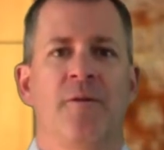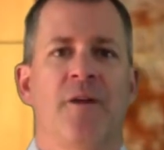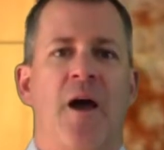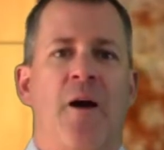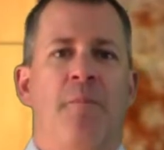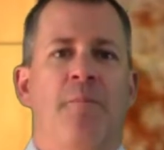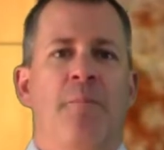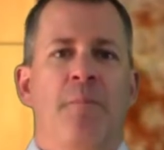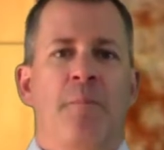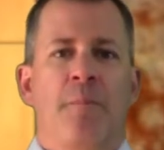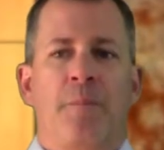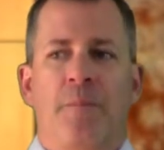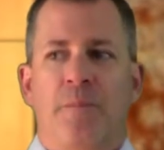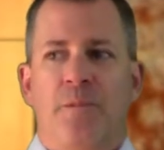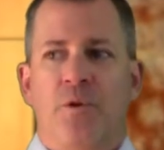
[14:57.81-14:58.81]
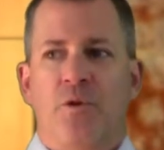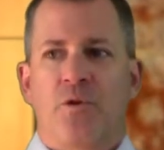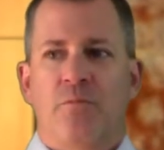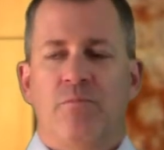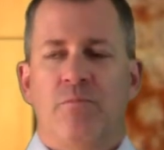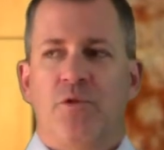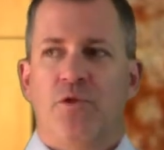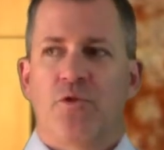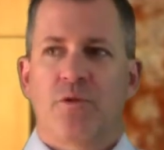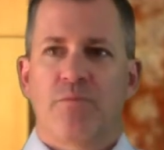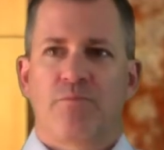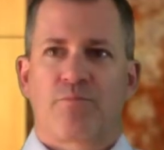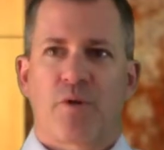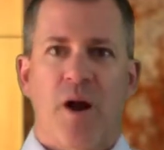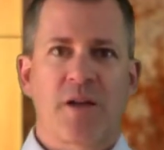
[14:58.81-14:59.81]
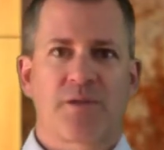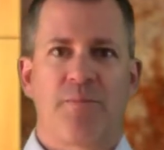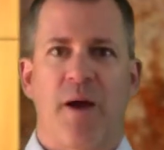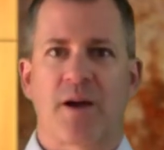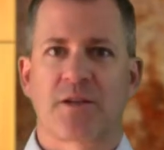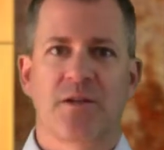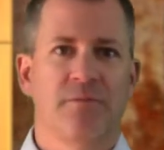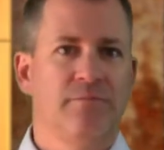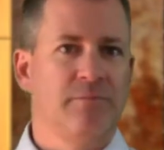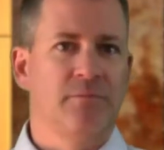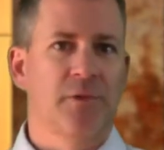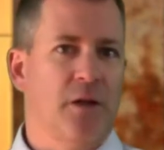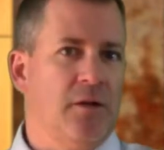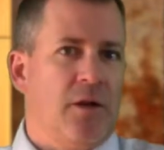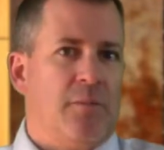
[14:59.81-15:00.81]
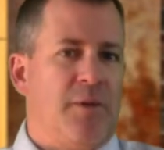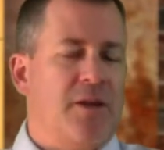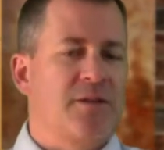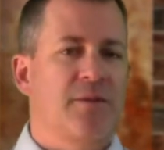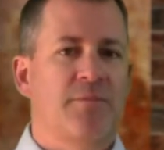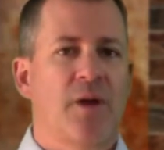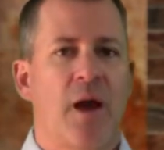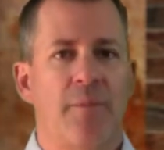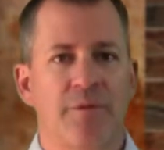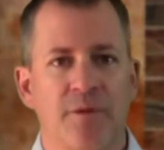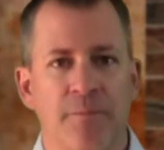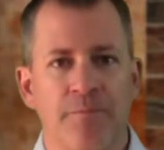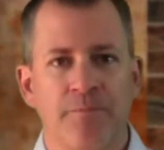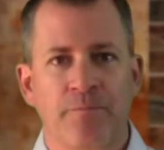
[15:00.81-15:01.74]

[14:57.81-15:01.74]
Now, you can prospect a little bit sometimes.